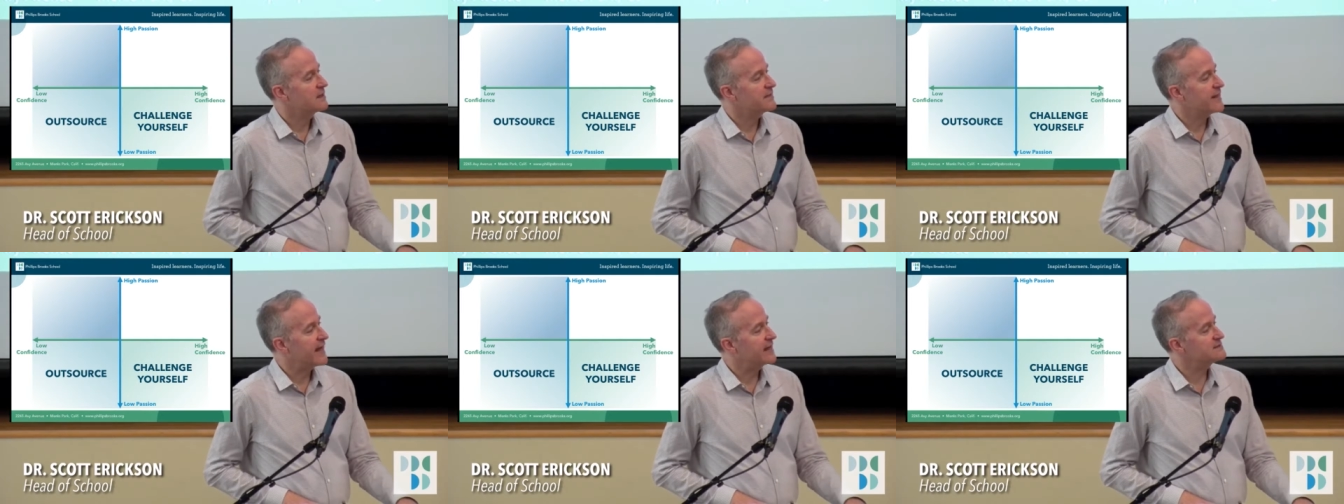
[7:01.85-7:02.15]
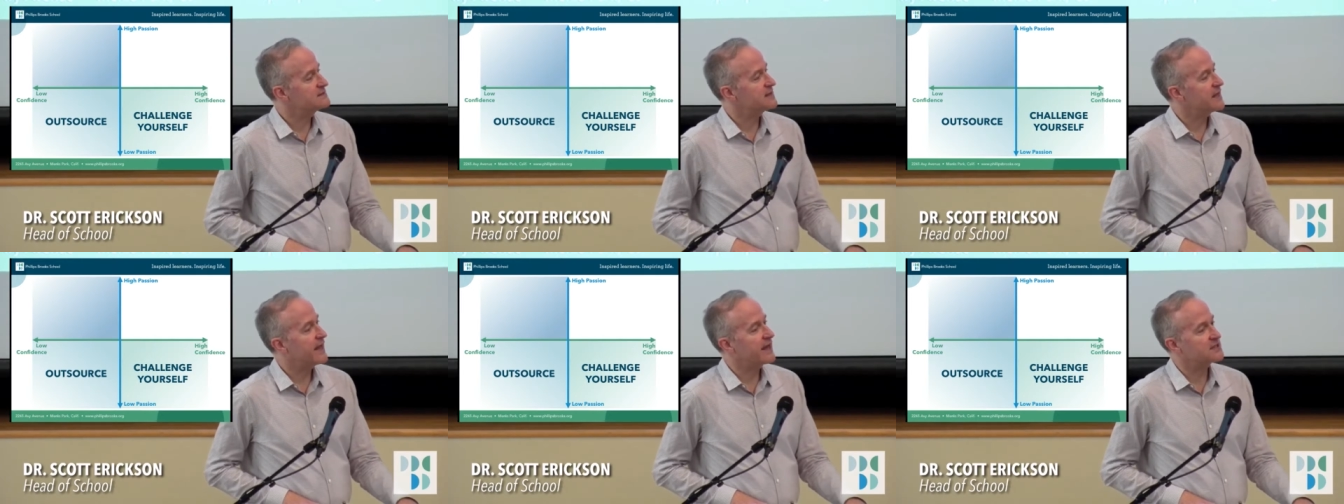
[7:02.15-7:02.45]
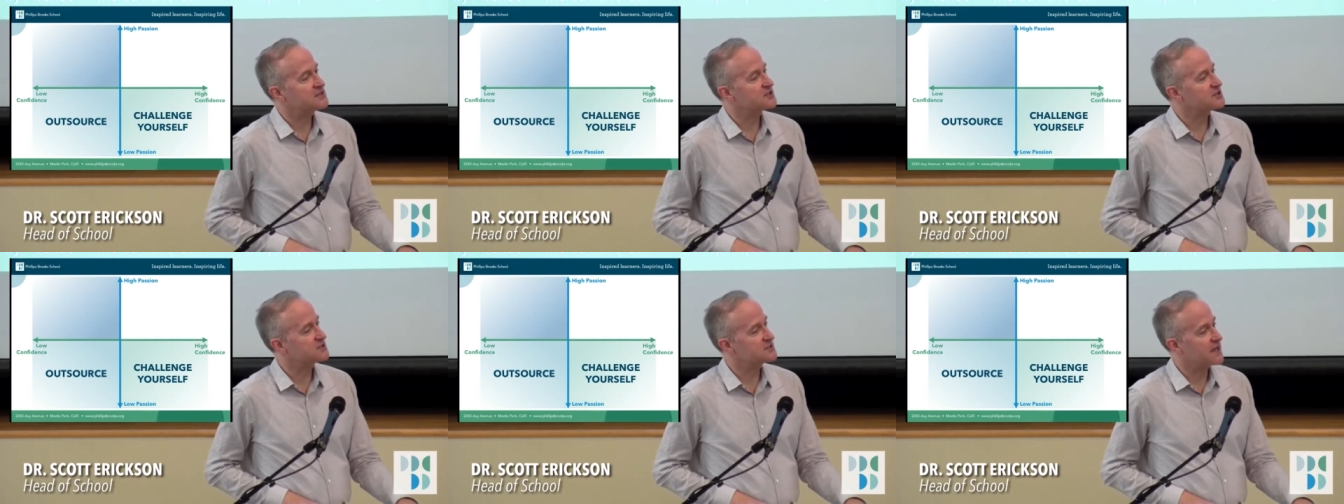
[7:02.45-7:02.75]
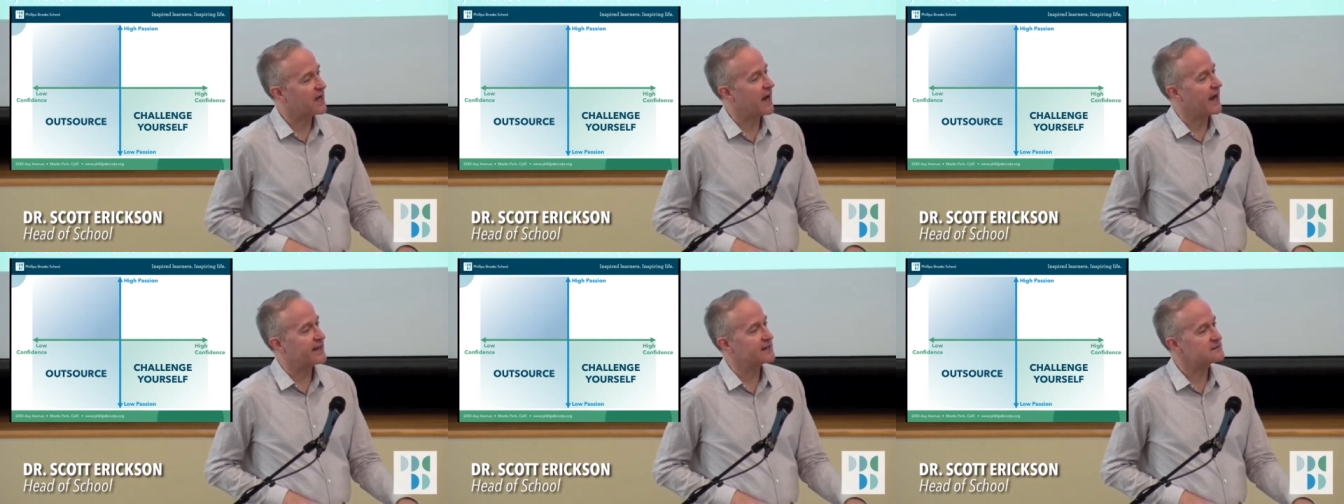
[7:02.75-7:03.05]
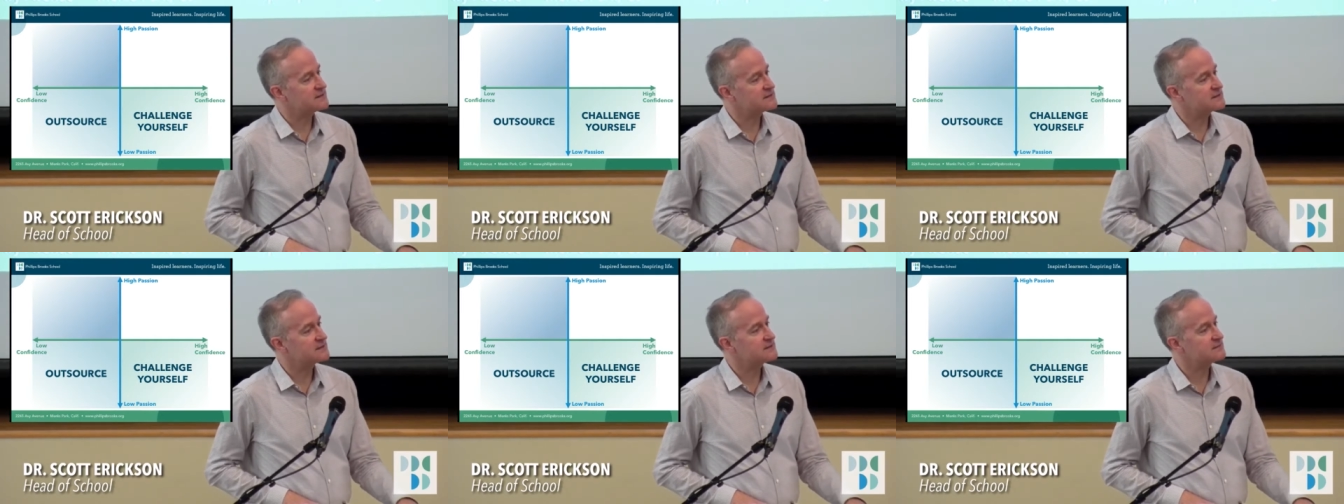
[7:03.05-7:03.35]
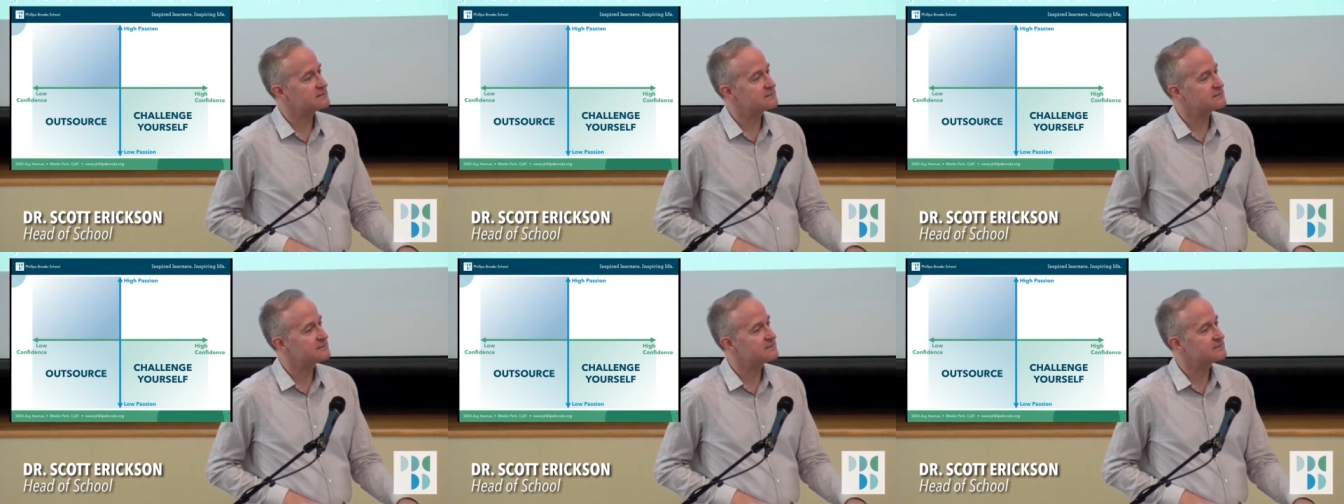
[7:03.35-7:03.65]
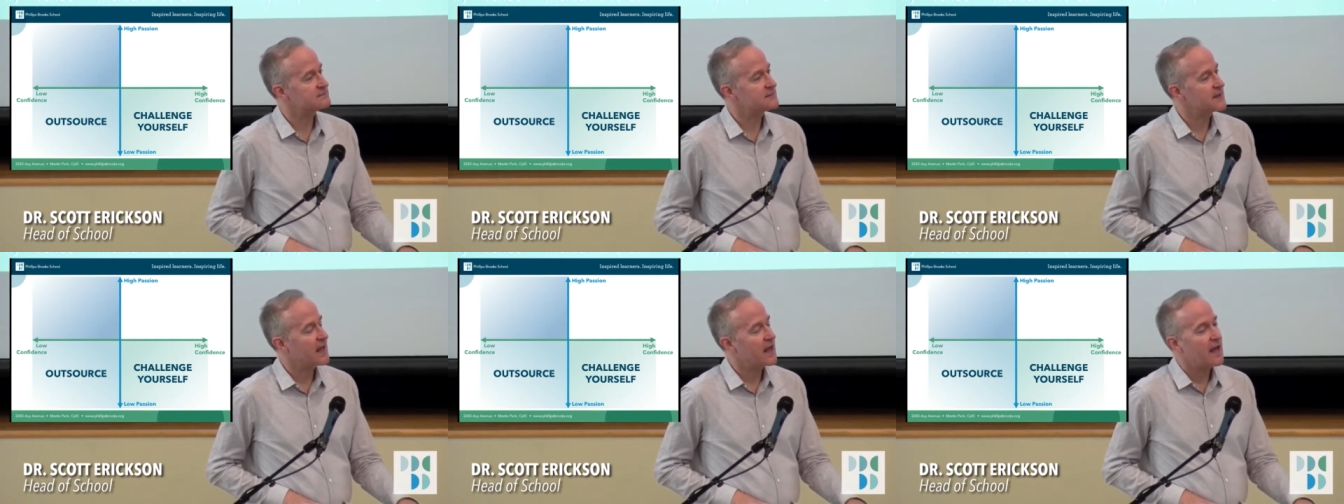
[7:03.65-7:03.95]
that's exercise.
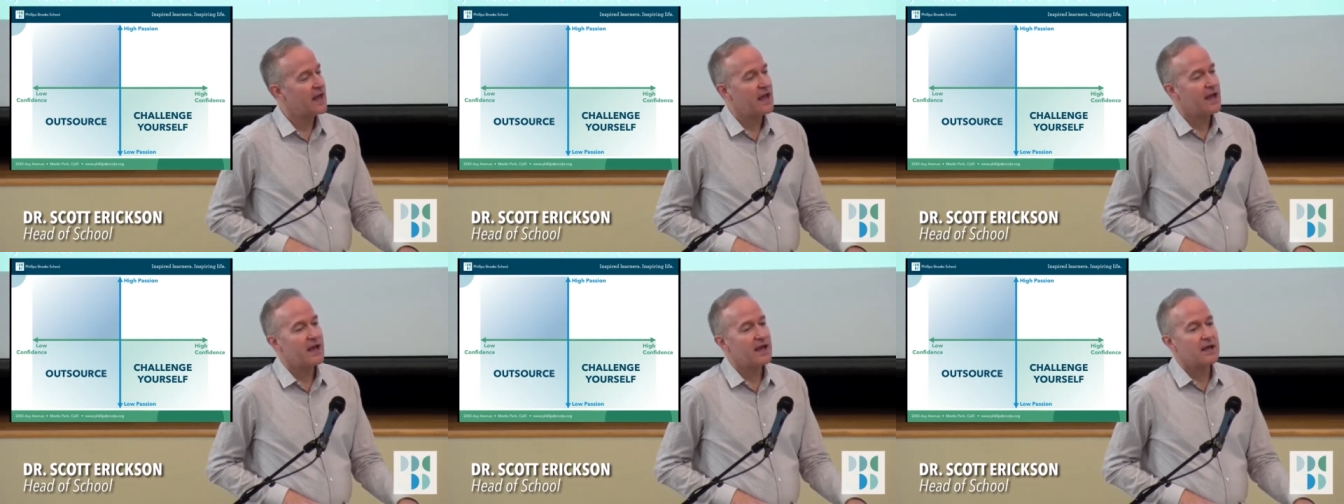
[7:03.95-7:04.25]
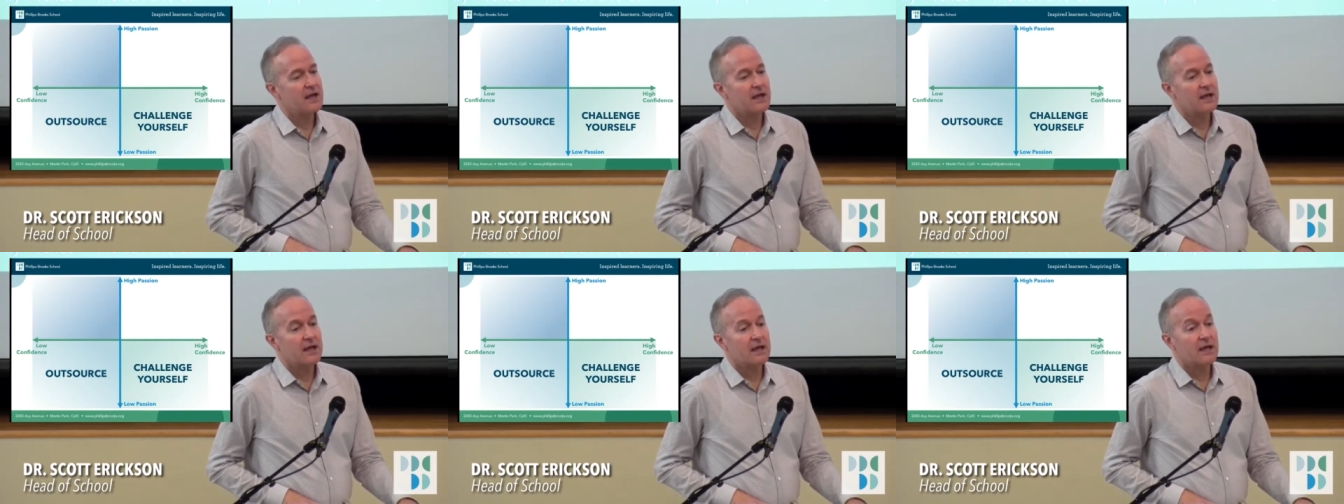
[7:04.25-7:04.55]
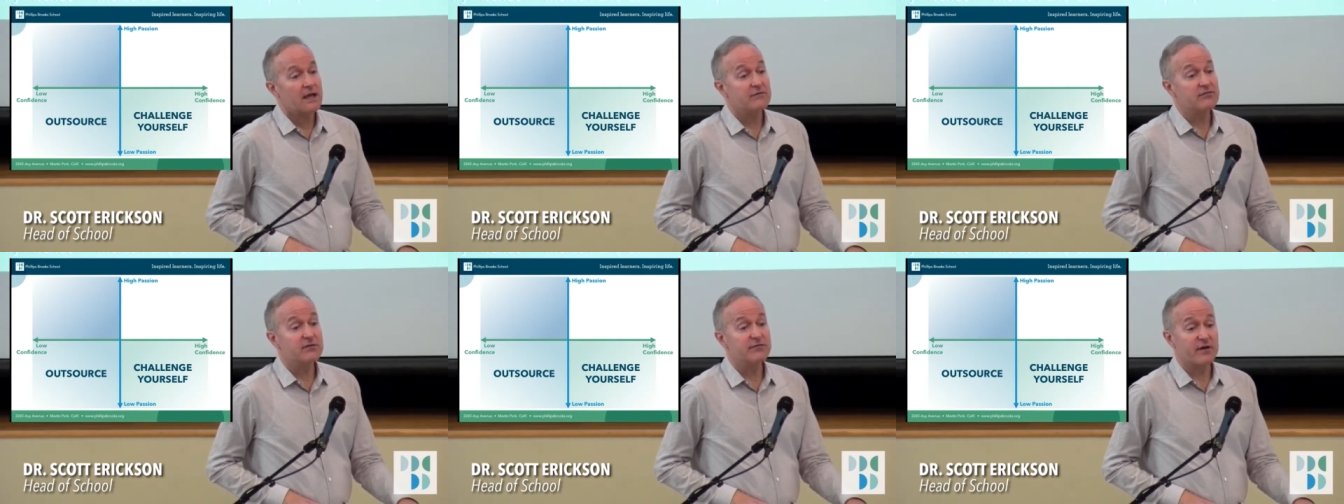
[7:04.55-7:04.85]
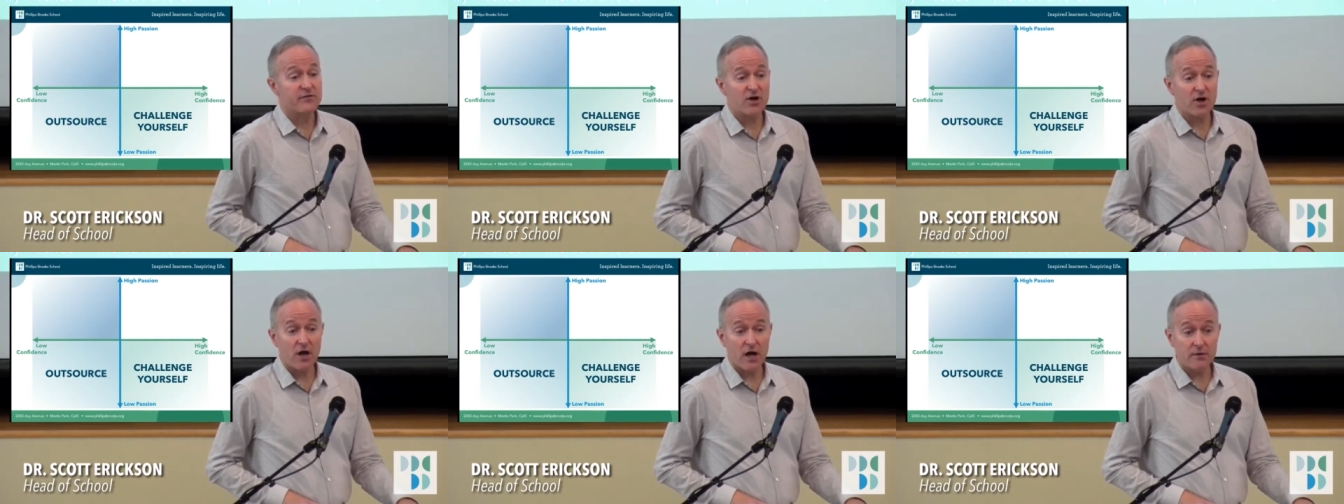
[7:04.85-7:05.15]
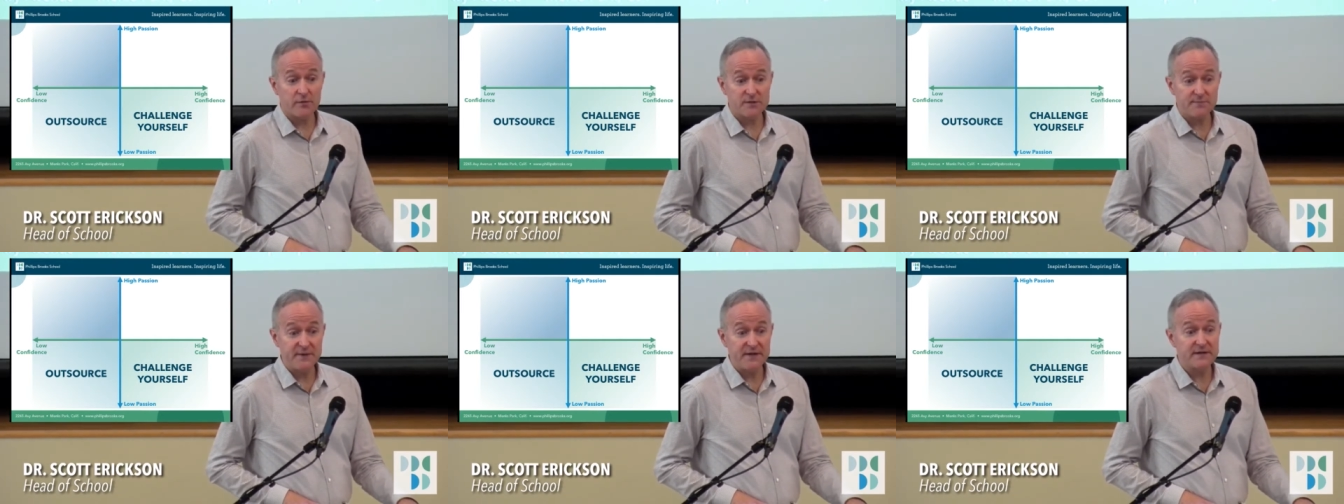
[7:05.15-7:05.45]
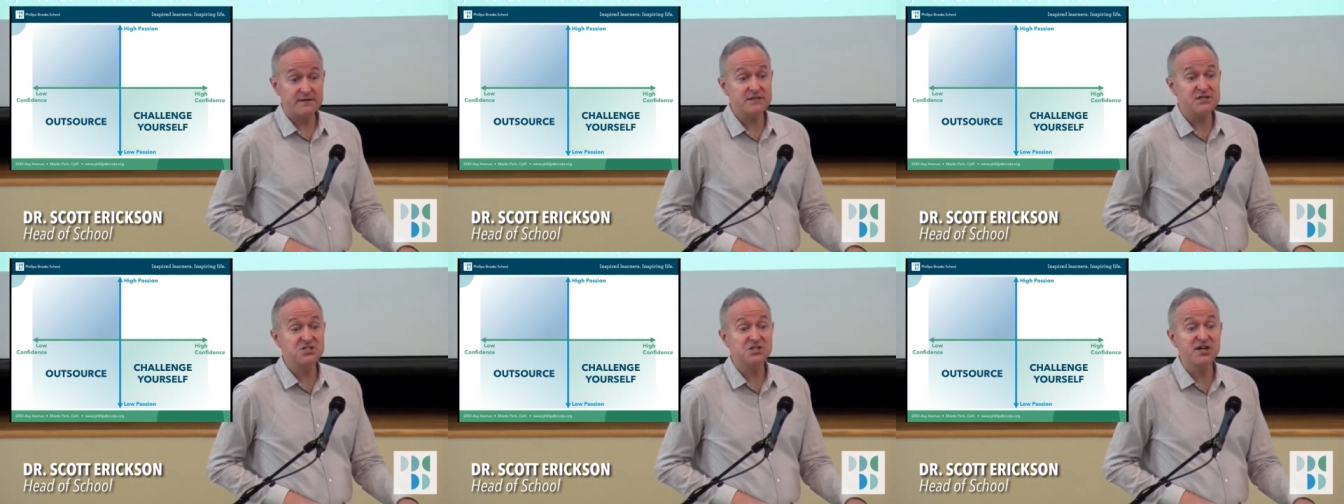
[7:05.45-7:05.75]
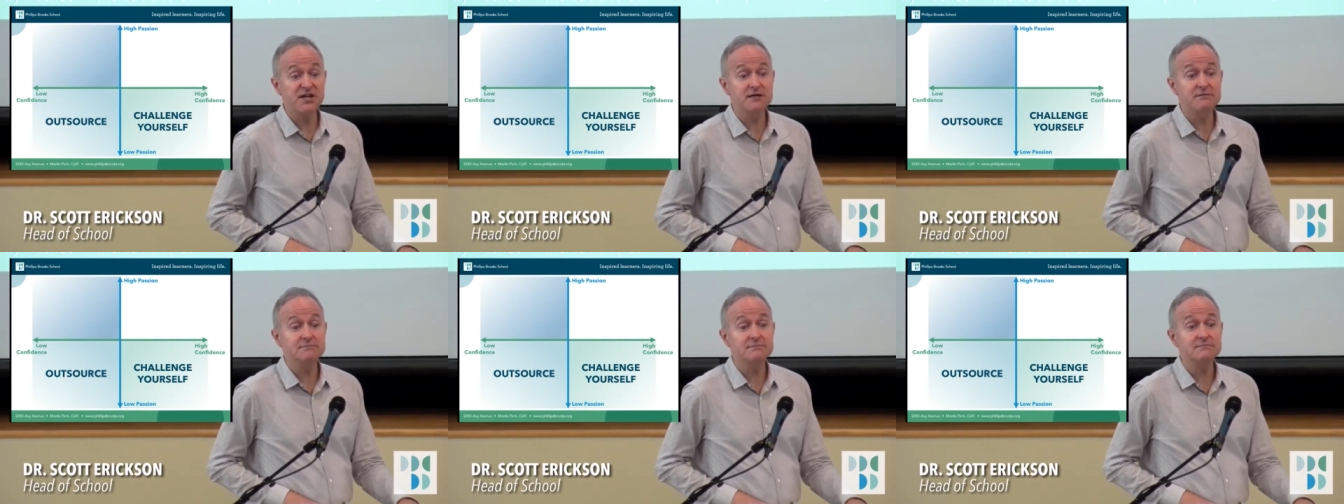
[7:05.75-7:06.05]
if you've ever gone with me to the
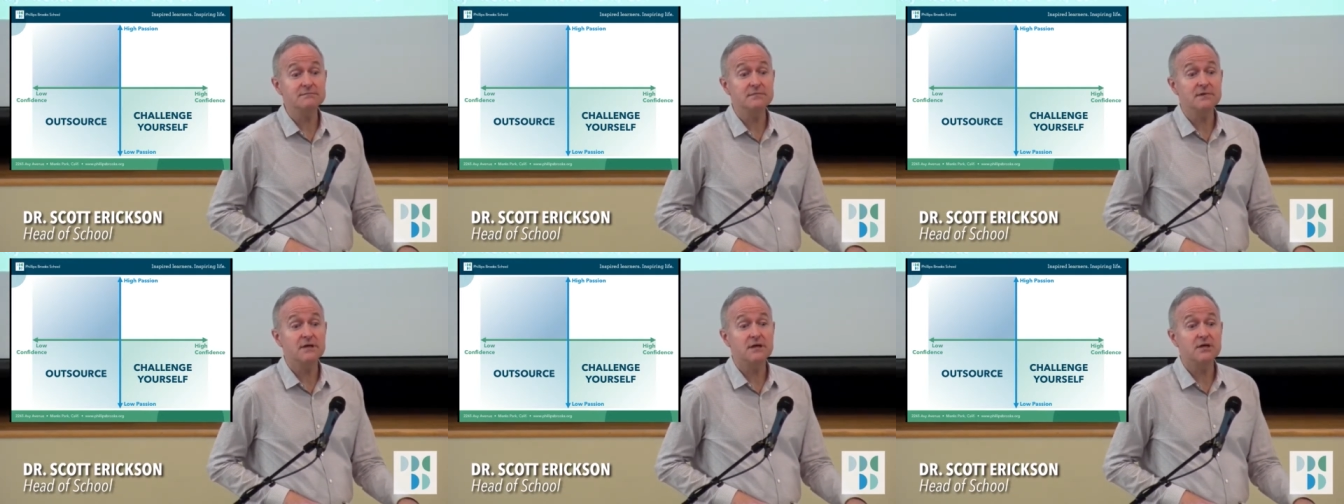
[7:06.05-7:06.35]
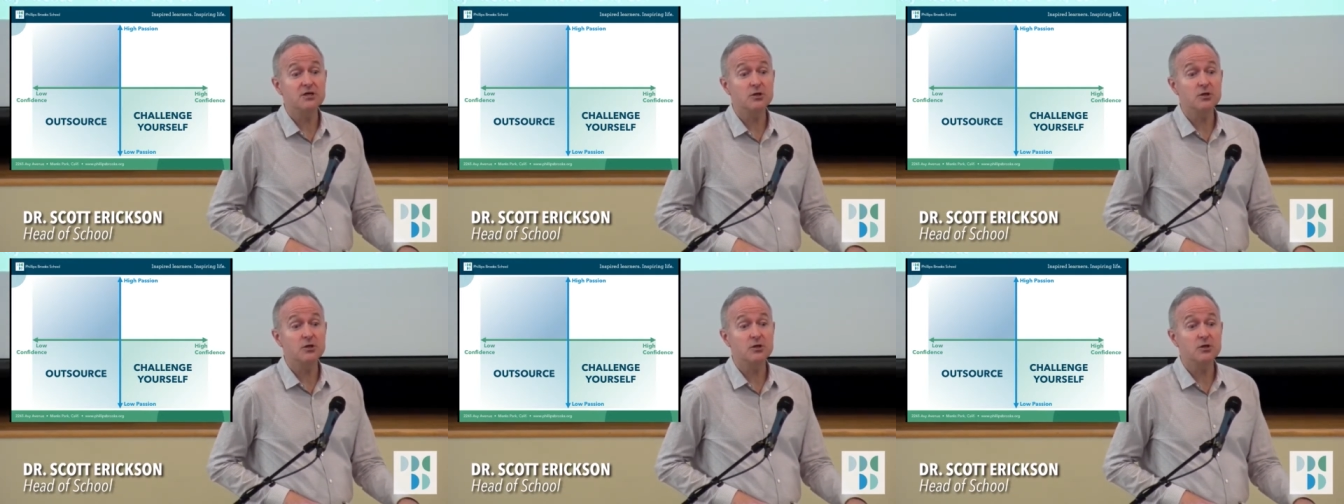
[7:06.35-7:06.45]
gym,